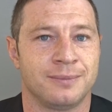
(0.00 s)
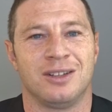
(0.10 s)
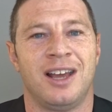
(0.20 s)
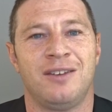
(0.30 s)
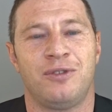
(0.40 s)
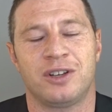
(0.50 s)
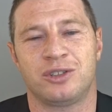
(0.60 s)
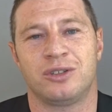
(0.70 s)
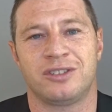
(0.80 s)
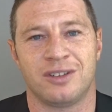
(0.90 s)
The light
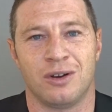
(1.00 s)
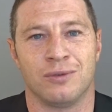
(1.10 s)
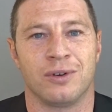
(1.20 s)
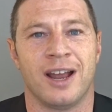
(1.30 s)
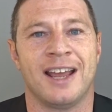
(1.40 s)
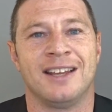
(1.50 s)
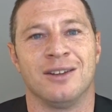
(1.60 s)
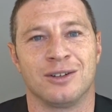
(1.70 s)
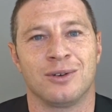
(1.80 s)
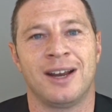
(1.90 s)
fixtures overhead
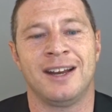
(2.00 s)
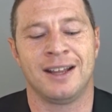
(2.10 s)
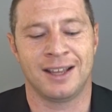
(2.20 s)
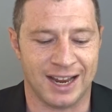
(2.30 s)
look great,